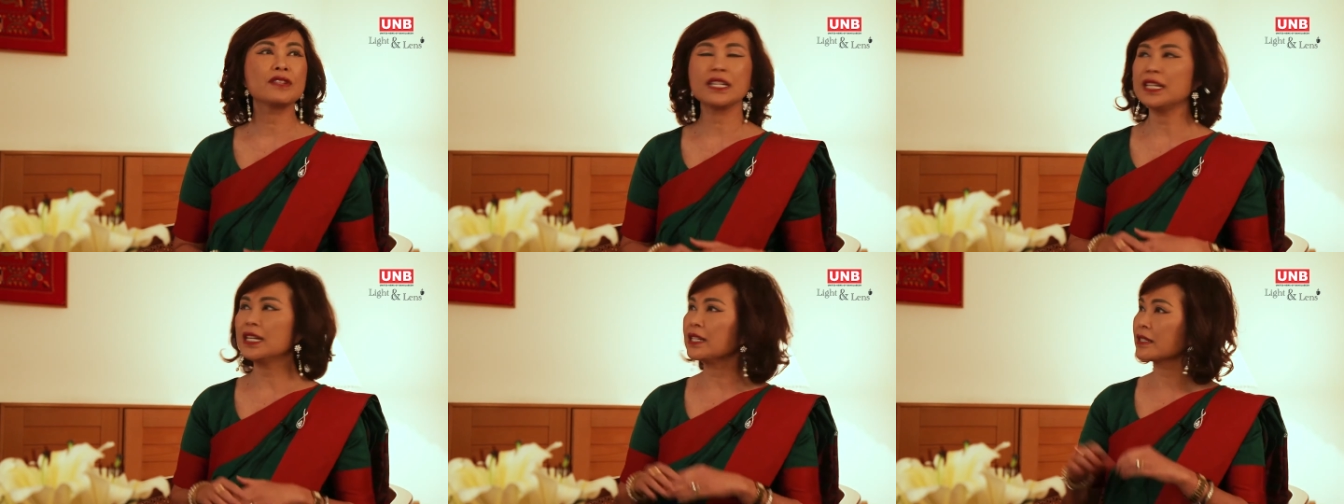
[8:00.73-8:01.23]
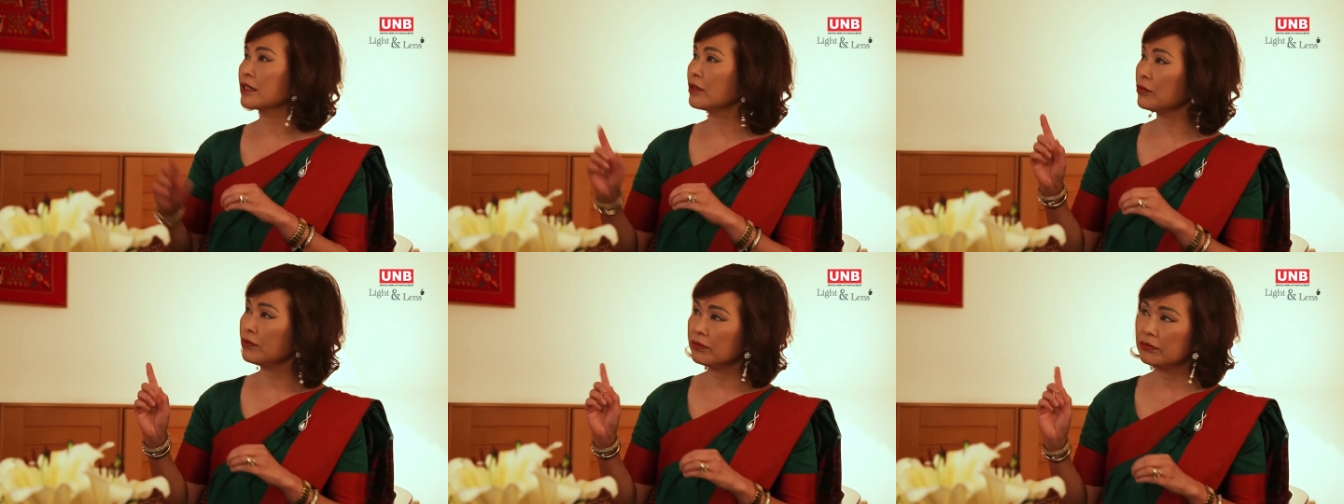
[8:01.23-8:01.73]
is the
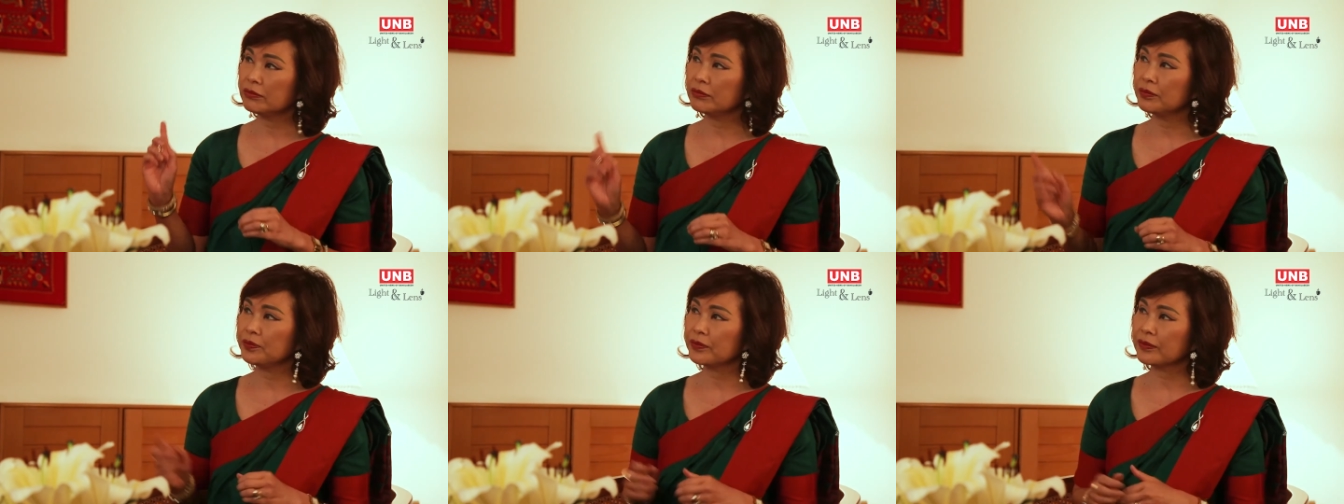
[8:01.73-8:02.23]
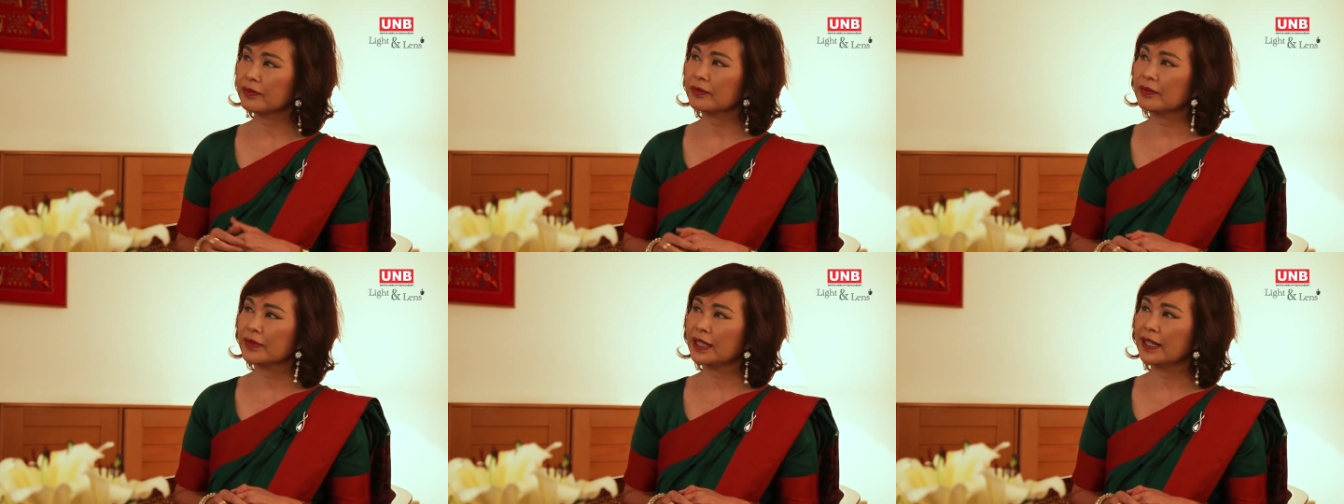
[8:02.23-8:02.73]
rights of every
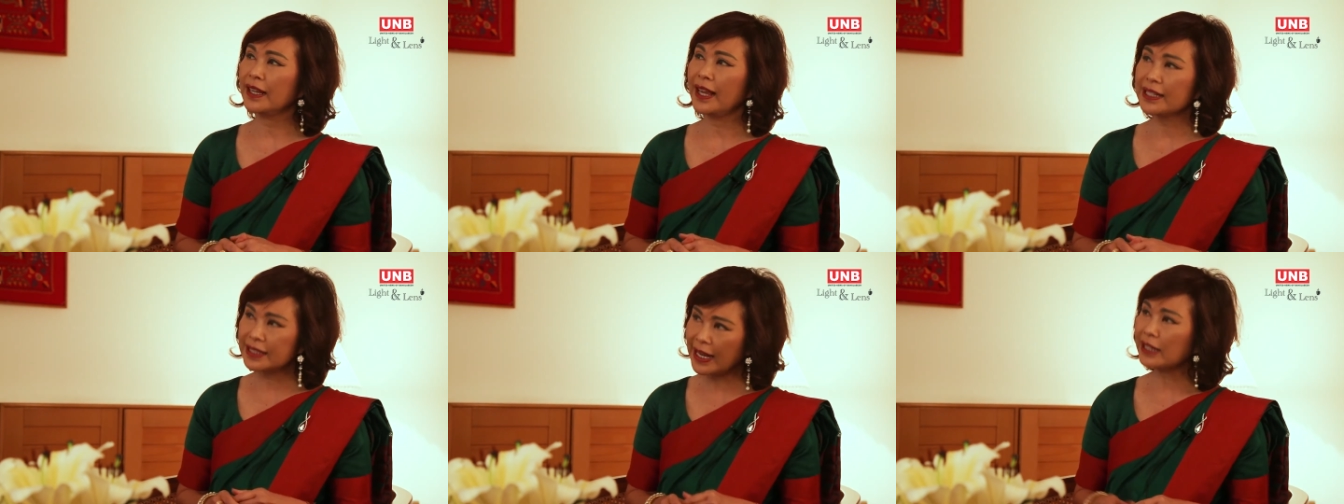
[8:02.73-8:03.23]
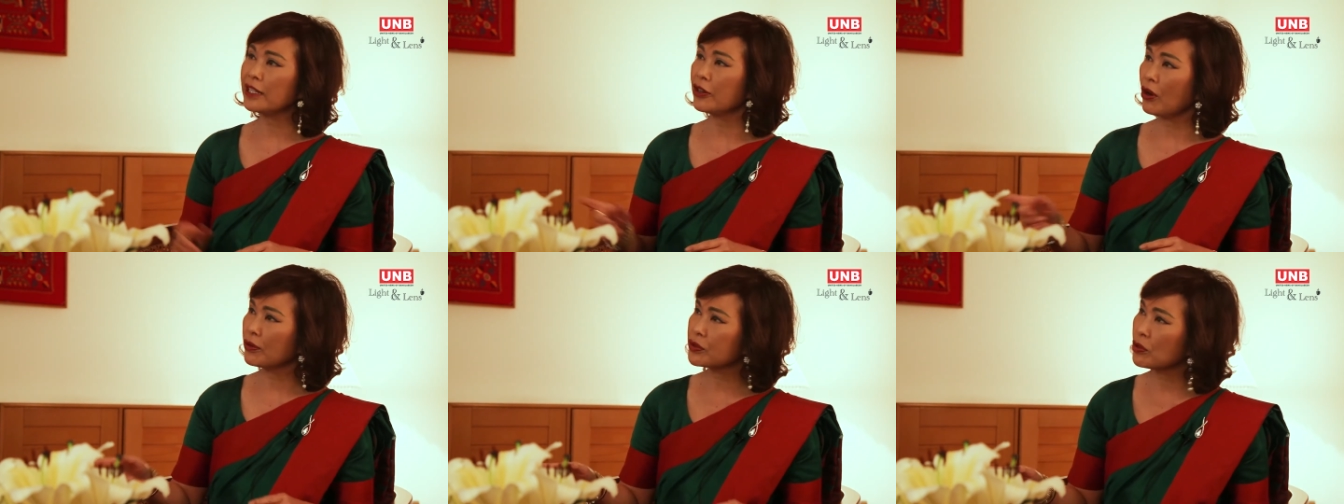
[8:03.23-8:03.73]
human being. Exactly, and
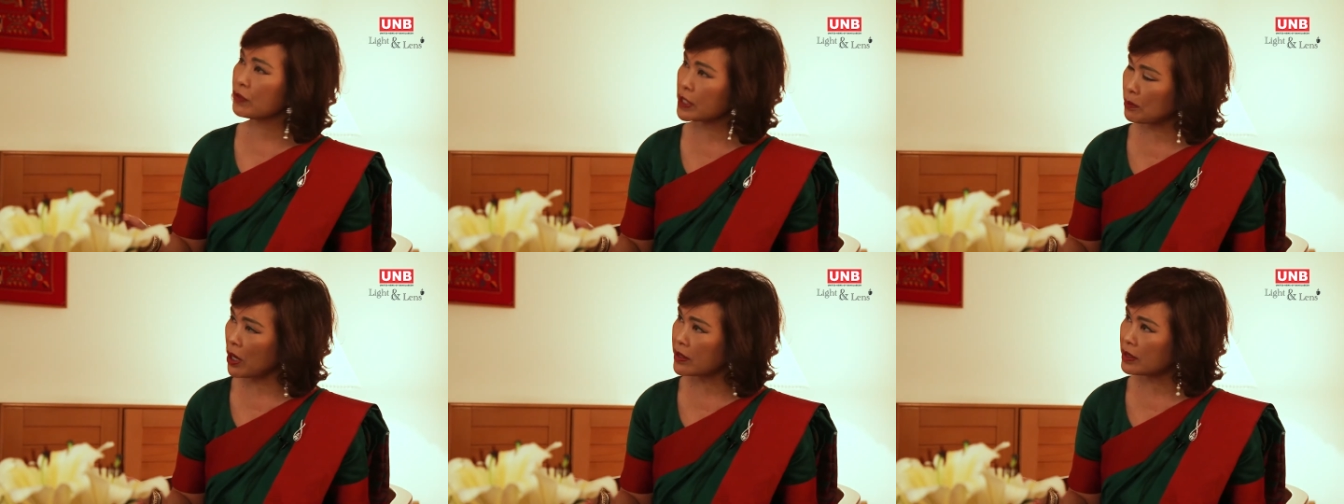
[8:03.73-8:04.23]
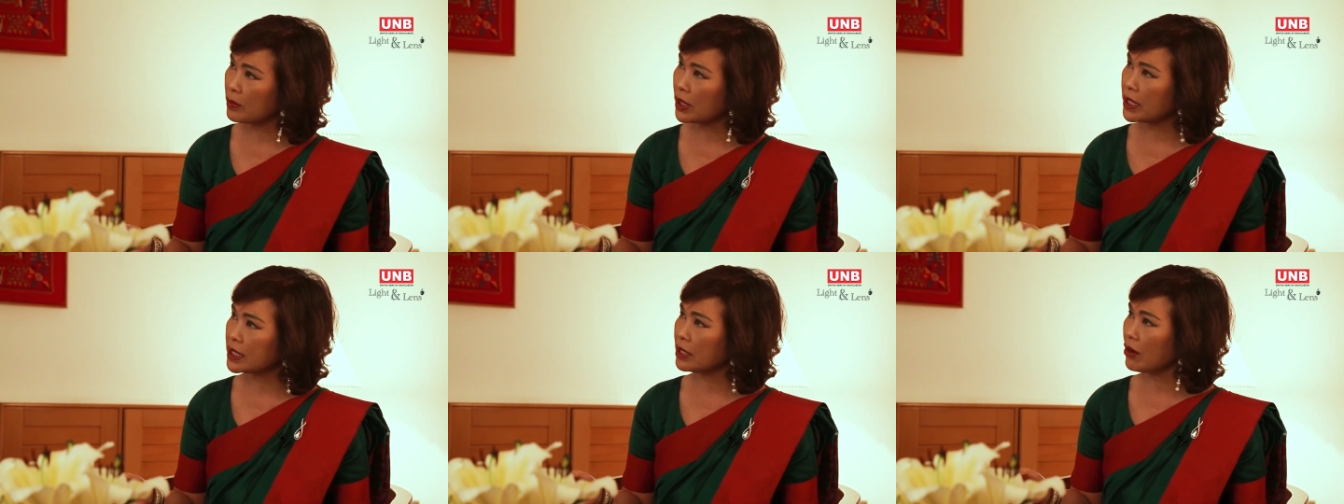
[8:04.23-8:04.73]
also
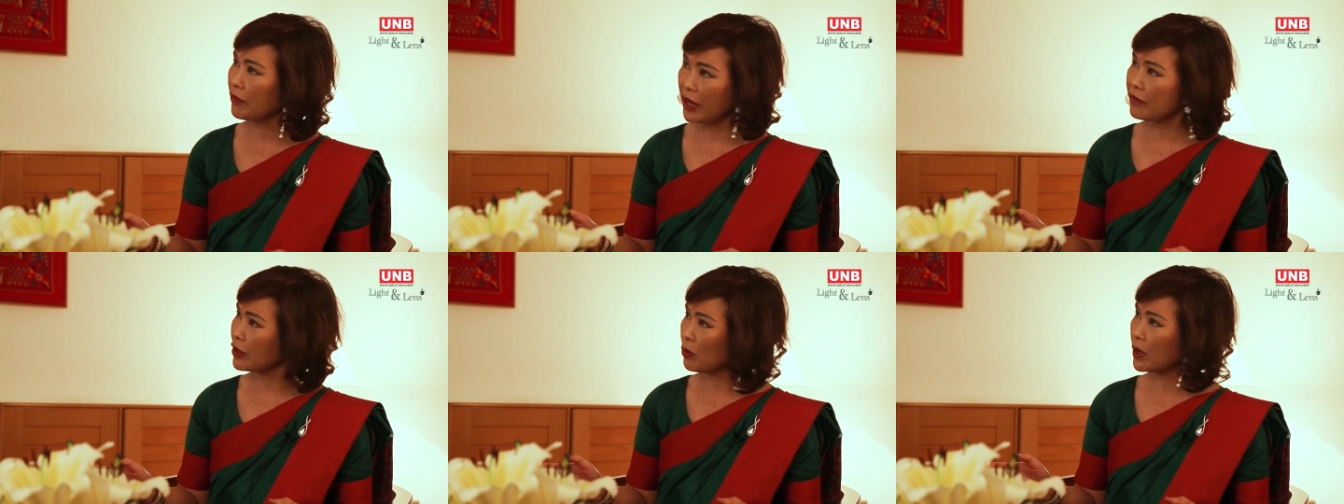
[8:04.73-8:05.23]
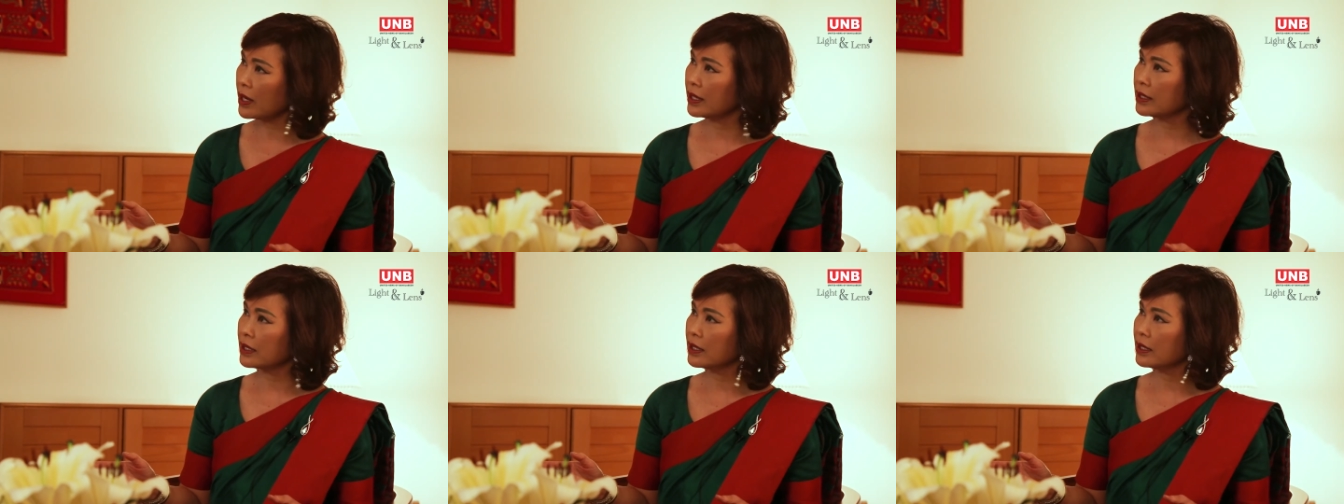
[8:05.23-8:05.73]
responsibility of
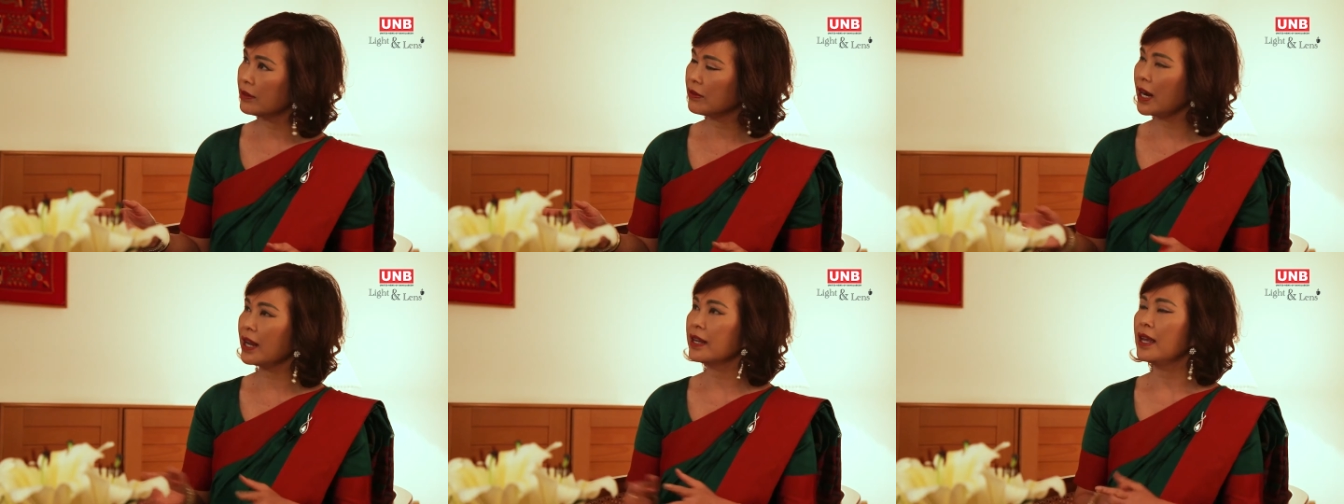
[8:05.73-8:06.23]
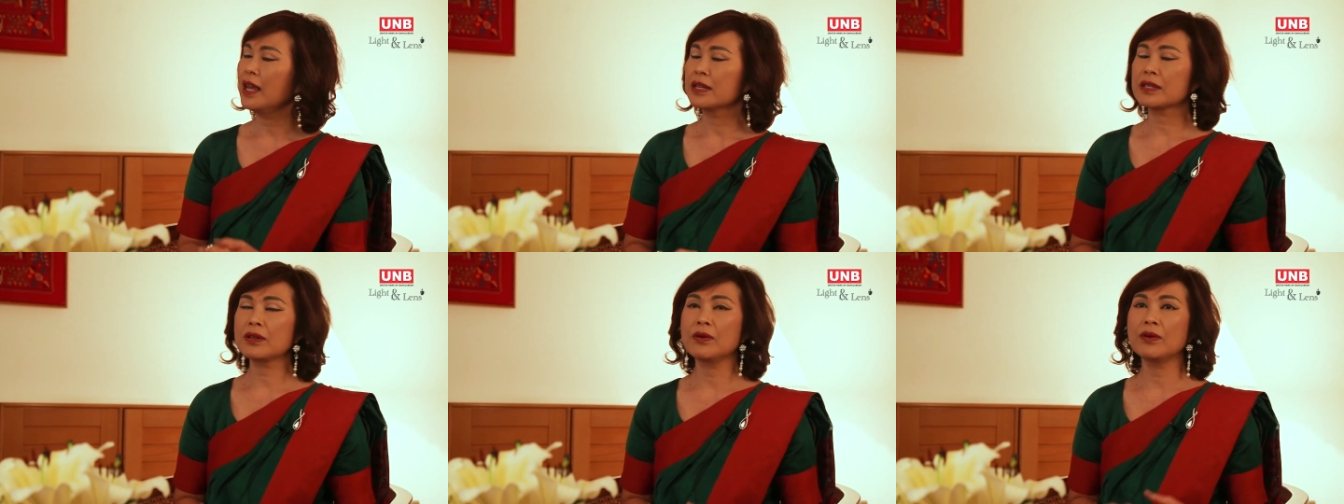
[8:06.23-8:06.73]
everyone, yes. Right?
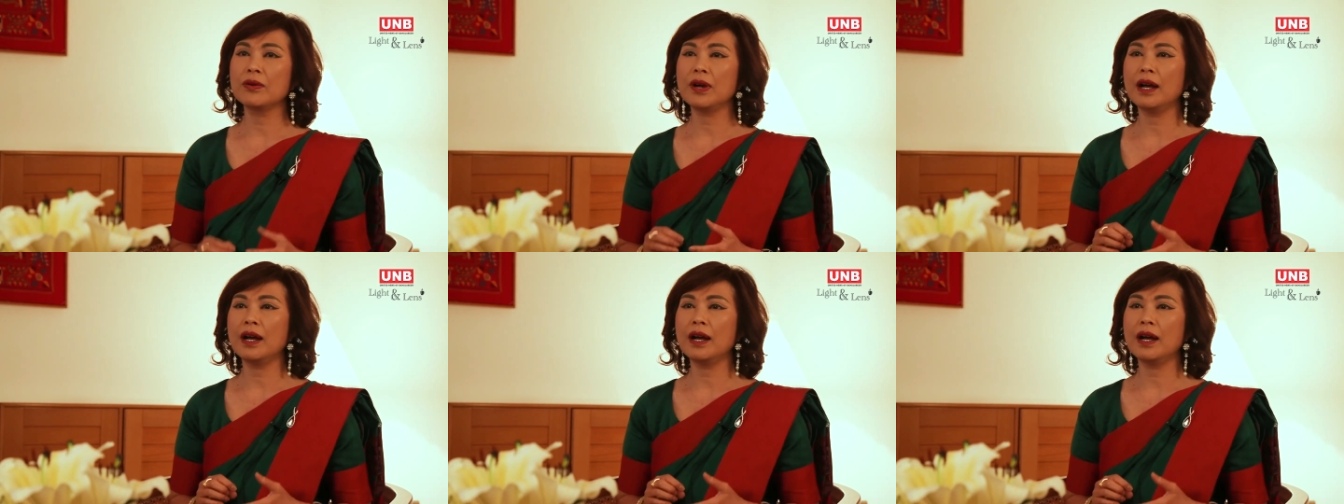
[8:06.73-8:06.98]
So,